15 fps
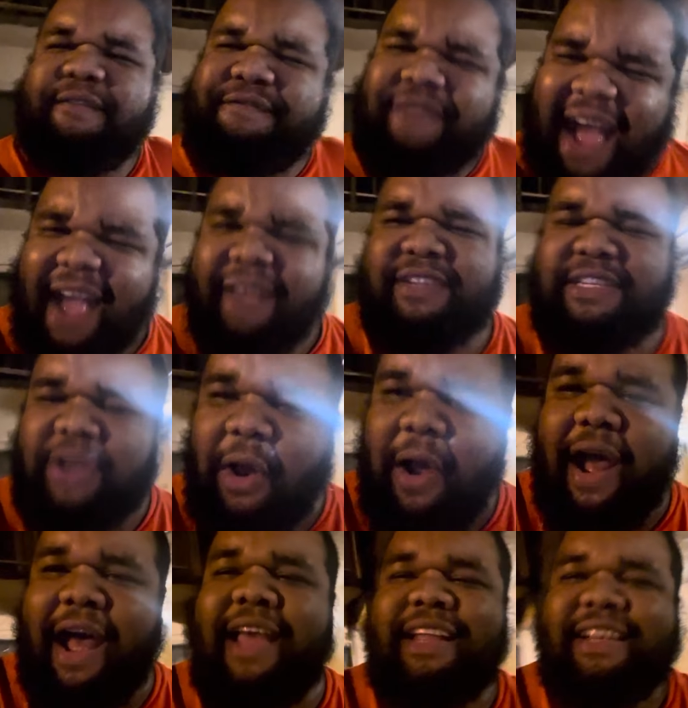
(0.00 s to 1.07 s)

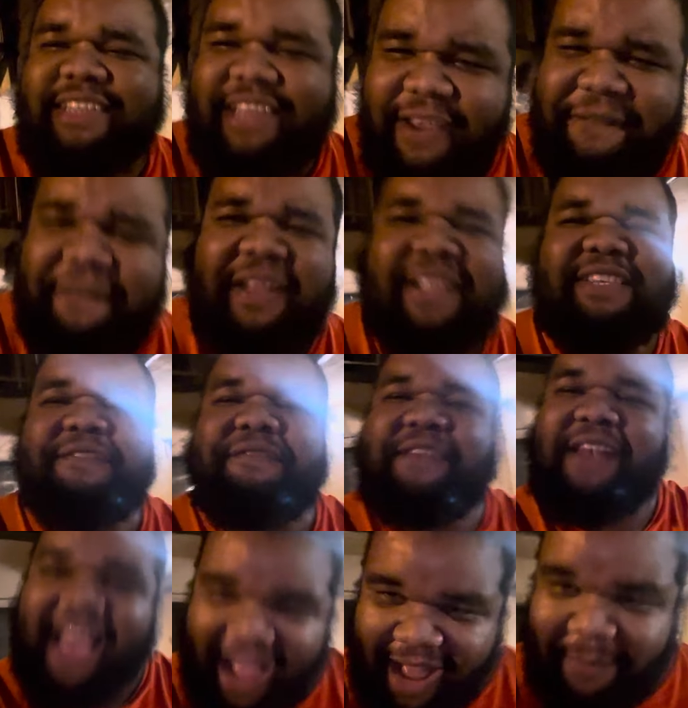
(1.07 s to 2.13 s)
5-star defensive
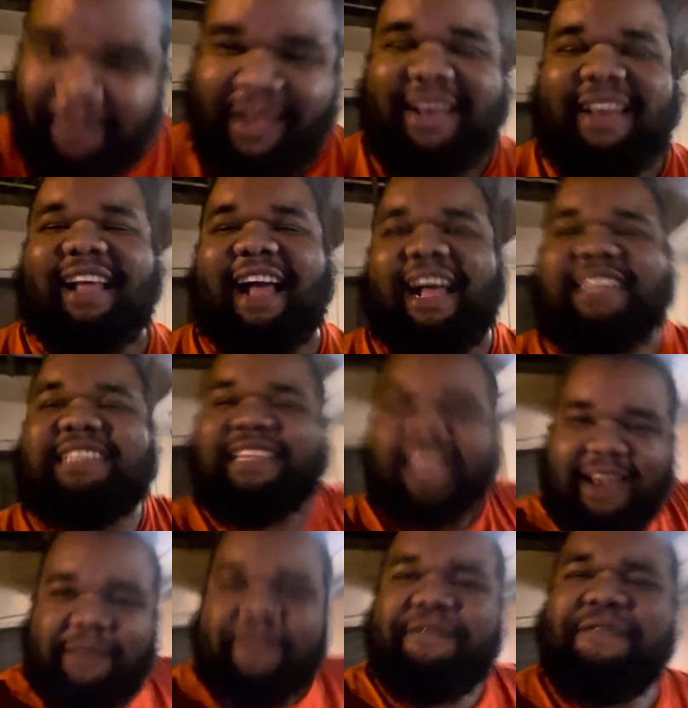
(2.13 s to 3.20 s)
lineman. I said
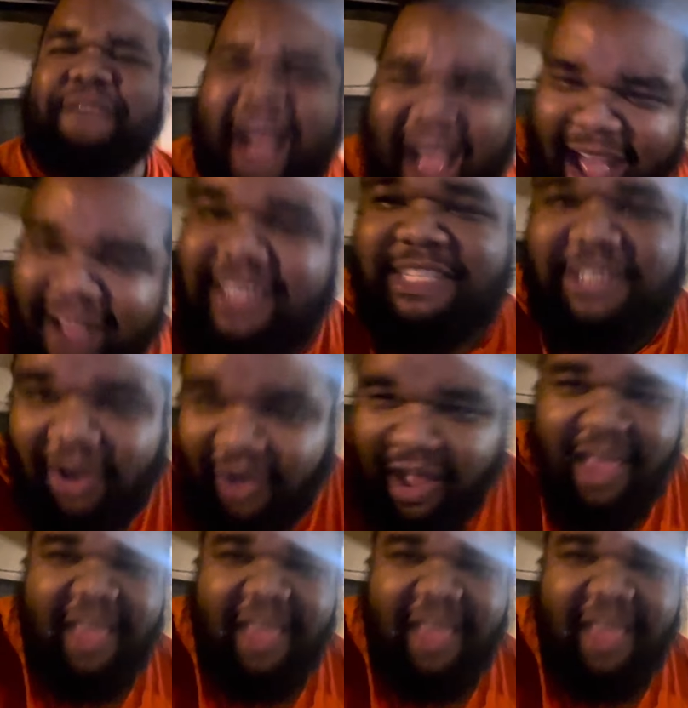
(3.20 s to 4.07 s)
a 5-star.